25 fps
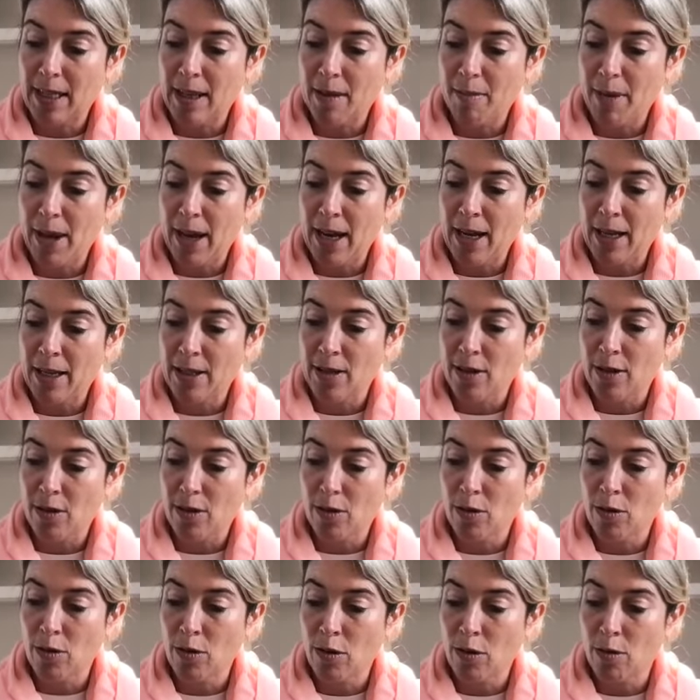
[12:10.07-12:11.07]
that pain is
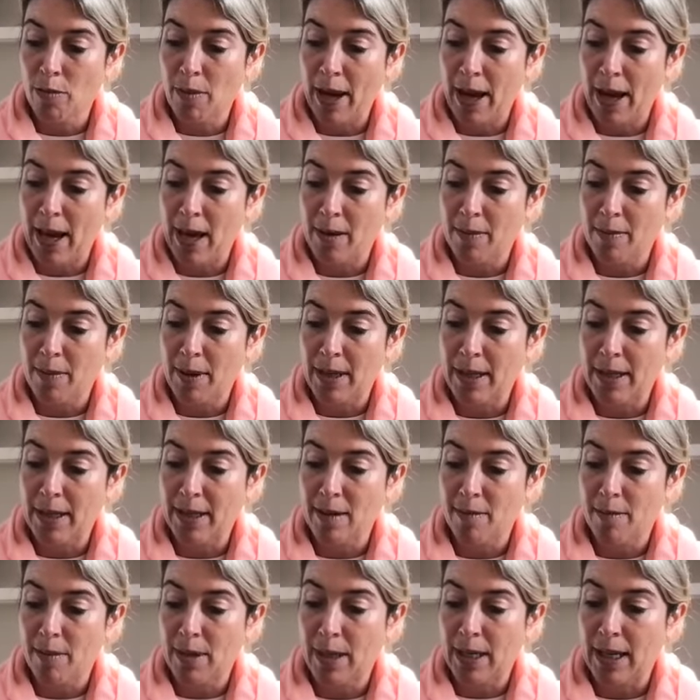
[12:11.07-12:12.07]
not cruel or bad, but is
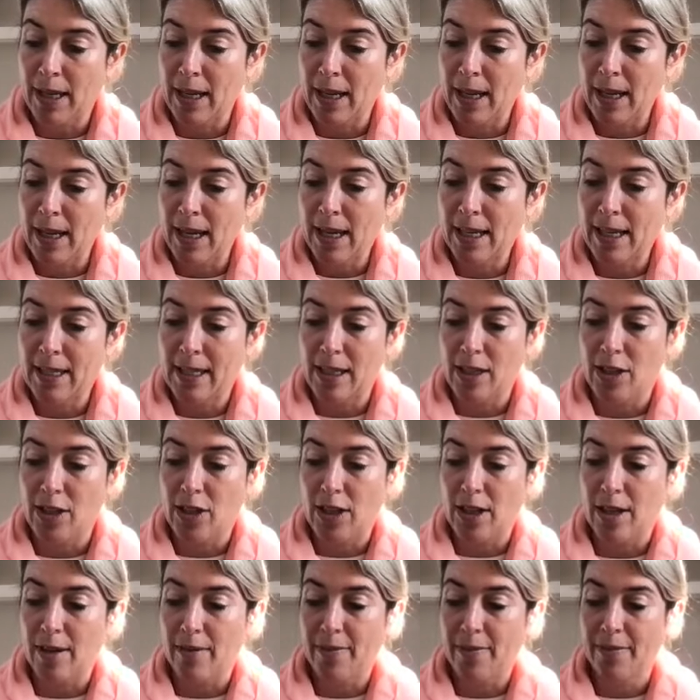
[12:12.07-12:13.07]
simply a
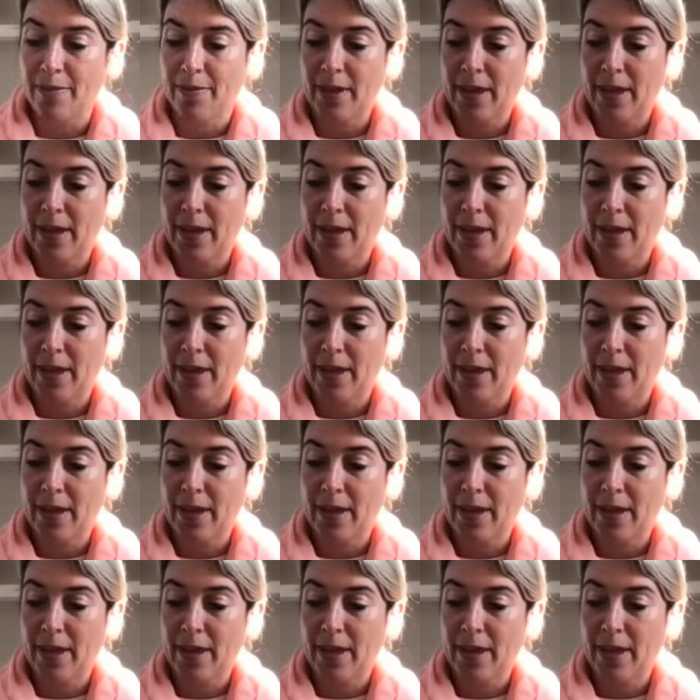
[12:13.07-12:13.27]
teacher.